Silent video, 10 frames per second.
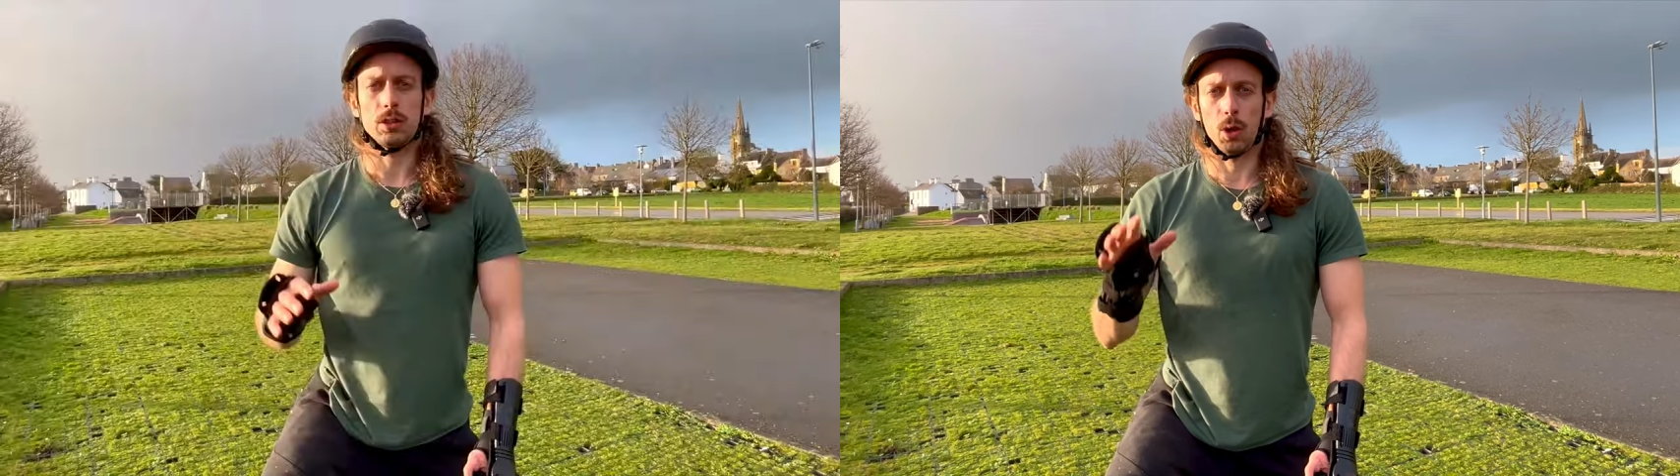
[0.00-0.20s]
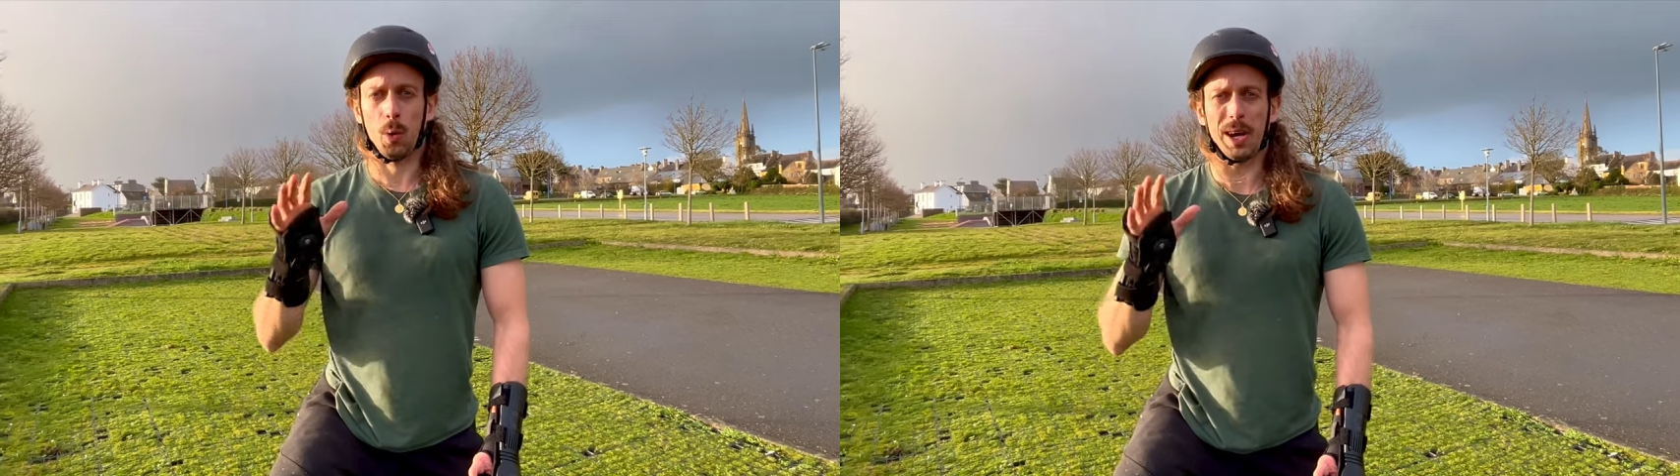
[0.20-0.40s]

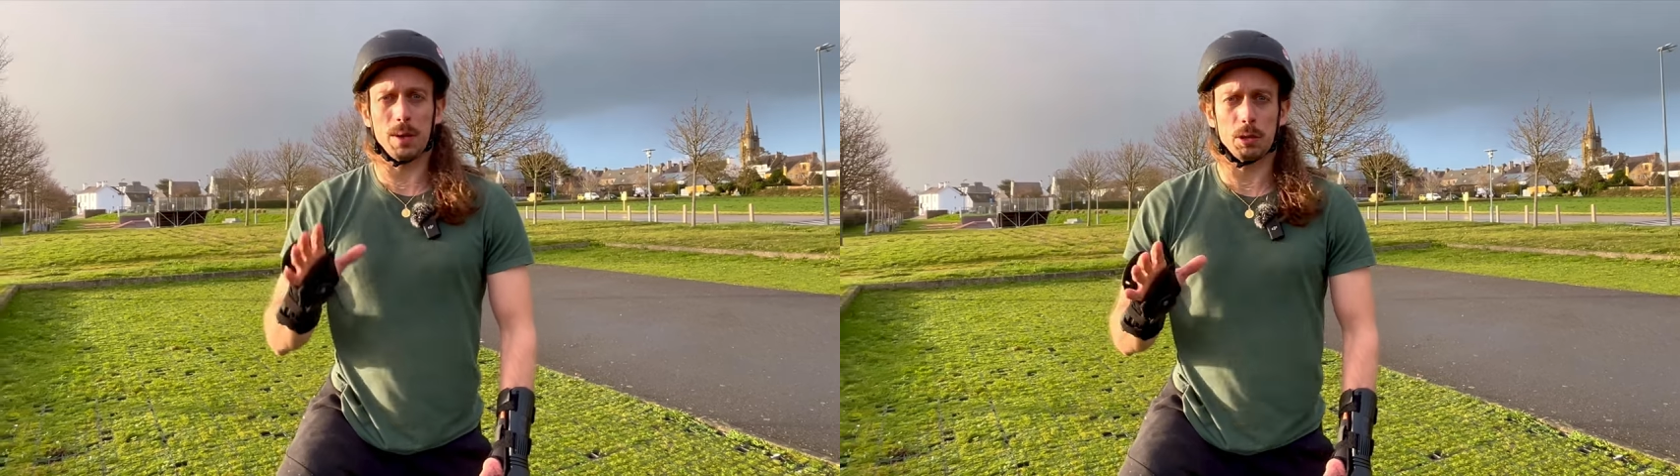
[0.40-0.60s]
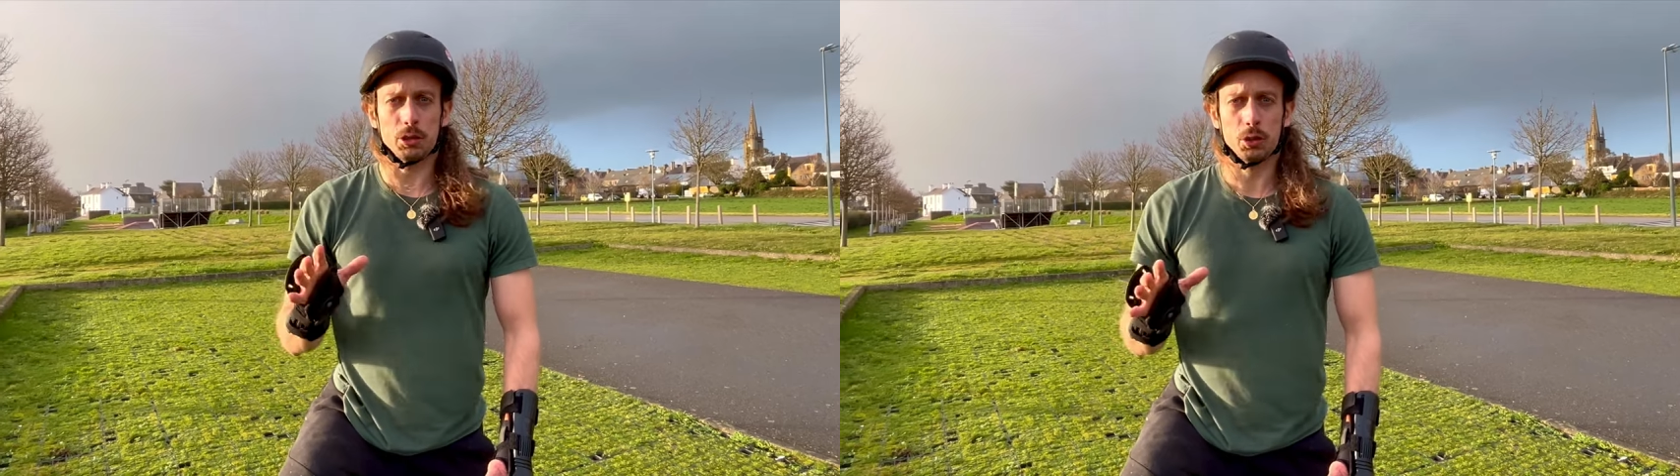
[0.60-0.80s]
So what I
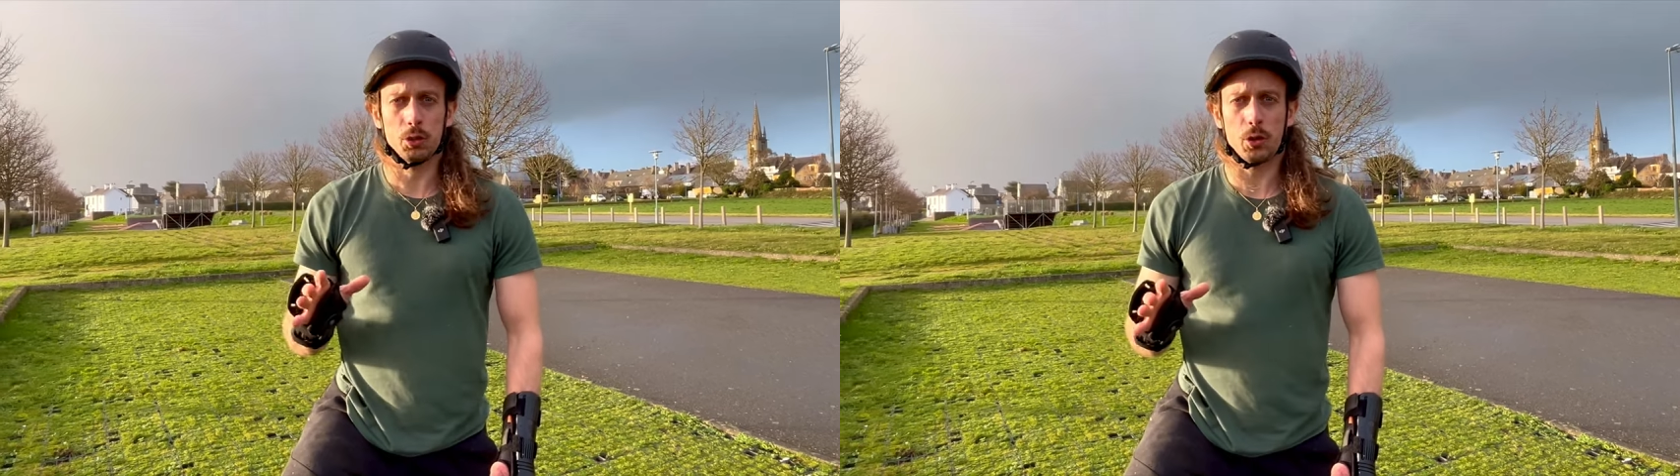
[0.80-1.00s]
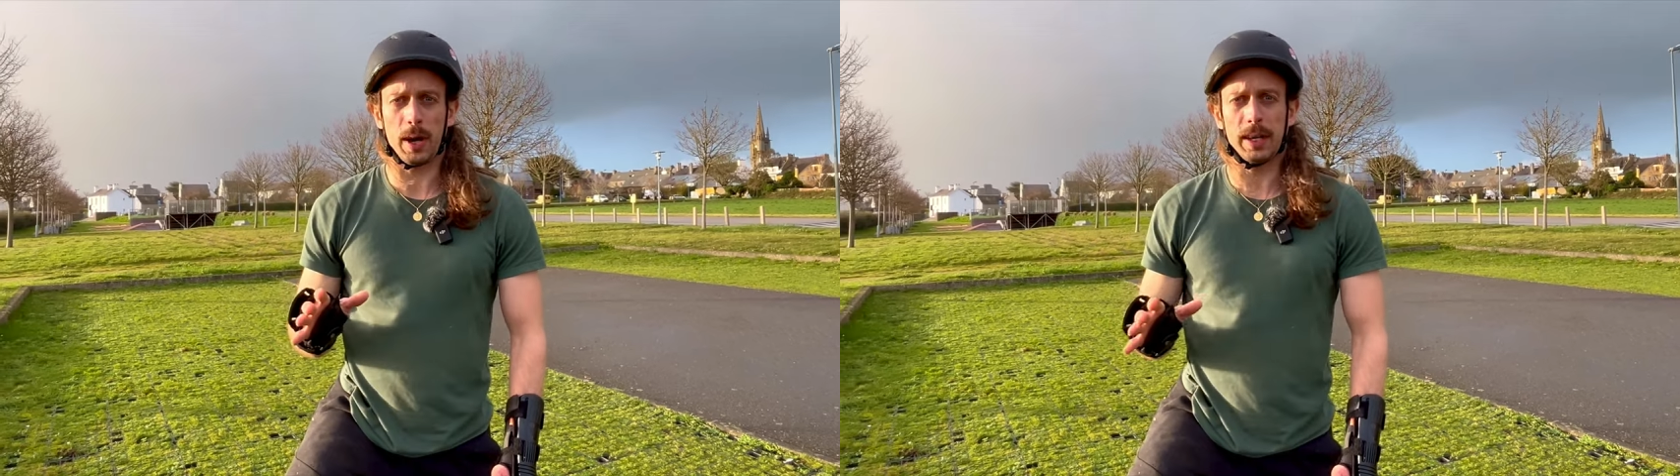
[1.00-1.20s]
want you to
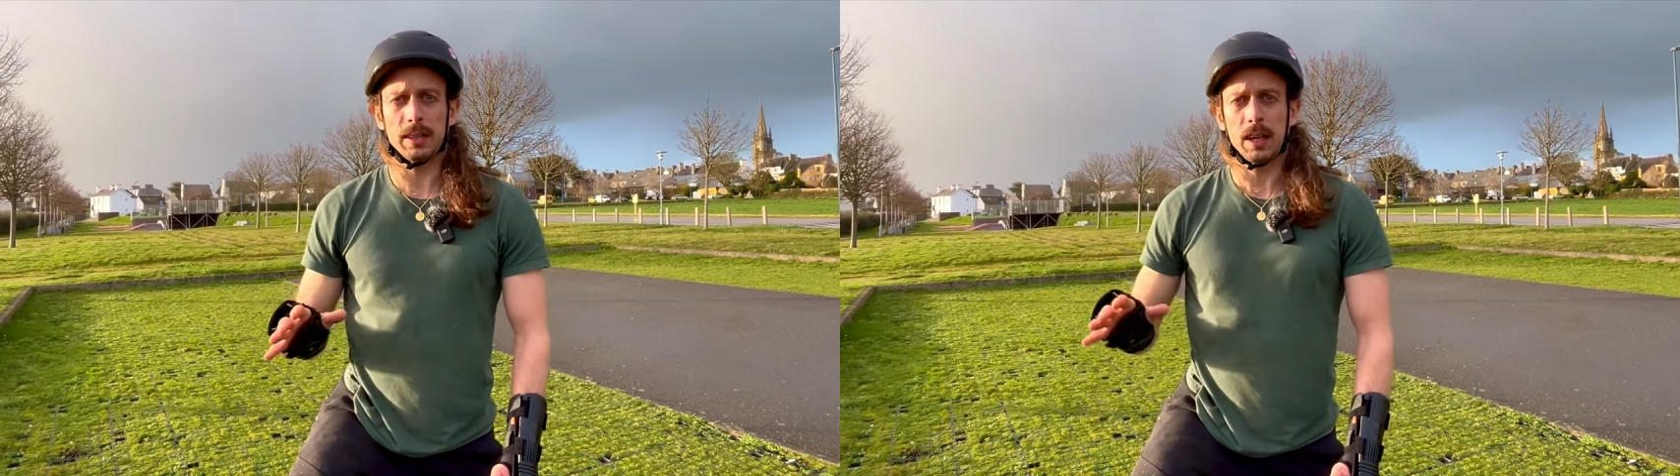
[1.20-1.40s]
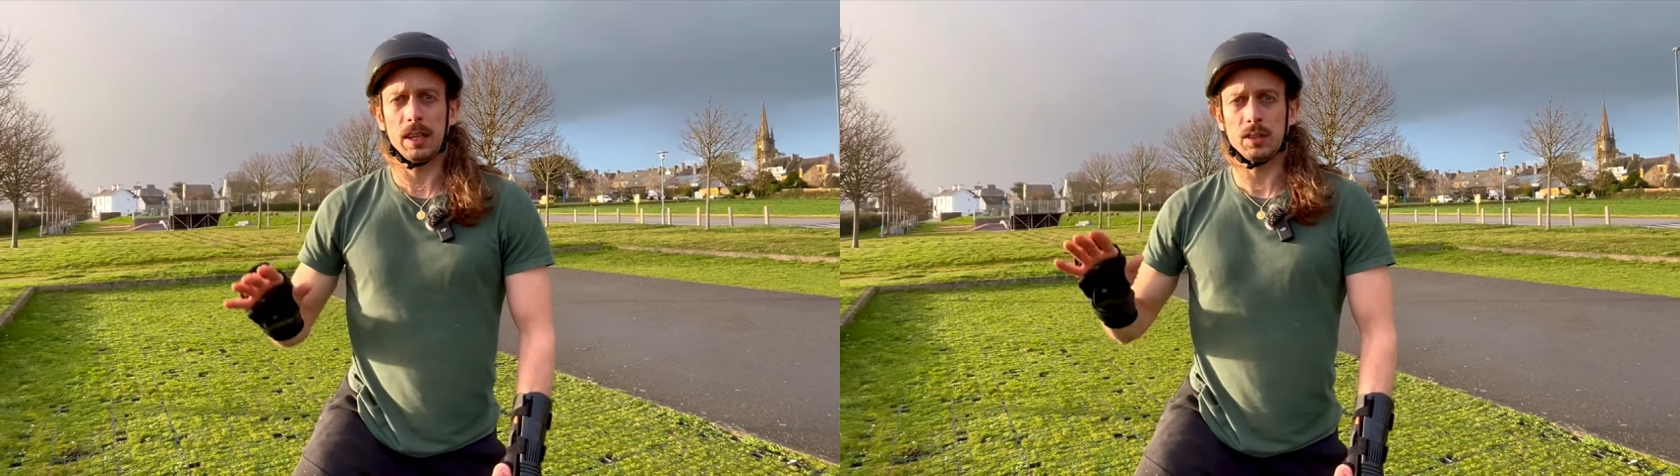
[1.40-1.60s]
train